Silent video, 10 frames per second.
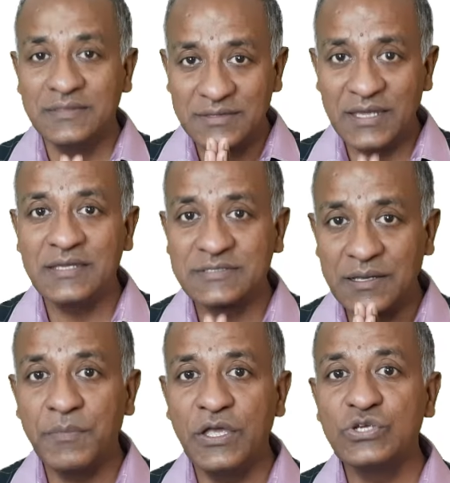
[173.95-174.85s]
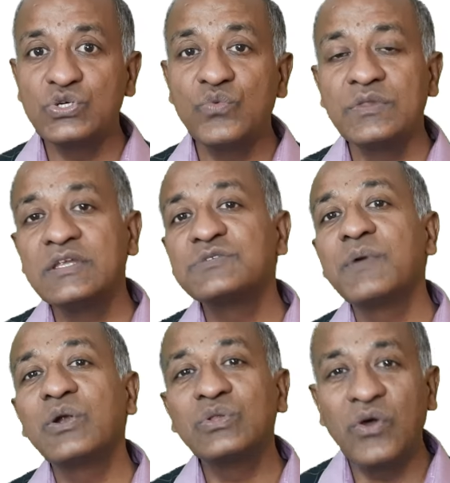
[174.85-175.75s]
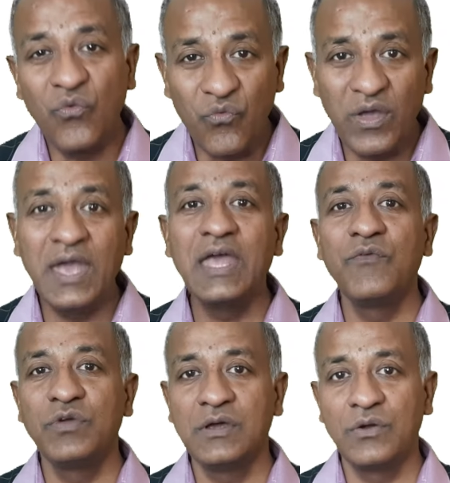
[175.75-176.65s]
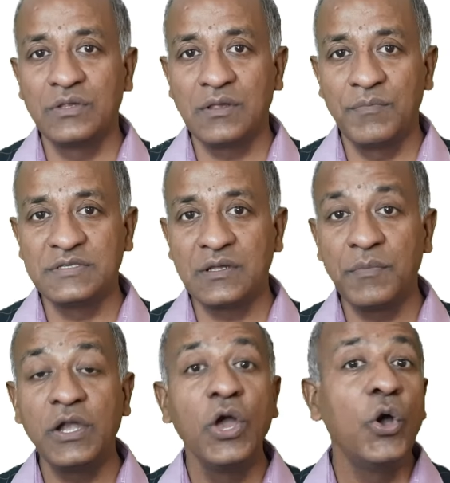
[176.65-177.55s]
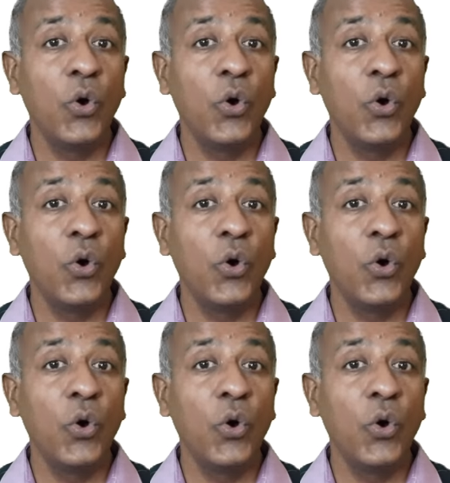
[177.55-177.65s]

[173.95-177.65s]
there is some issue with respect to the way in which you are doing the measurement,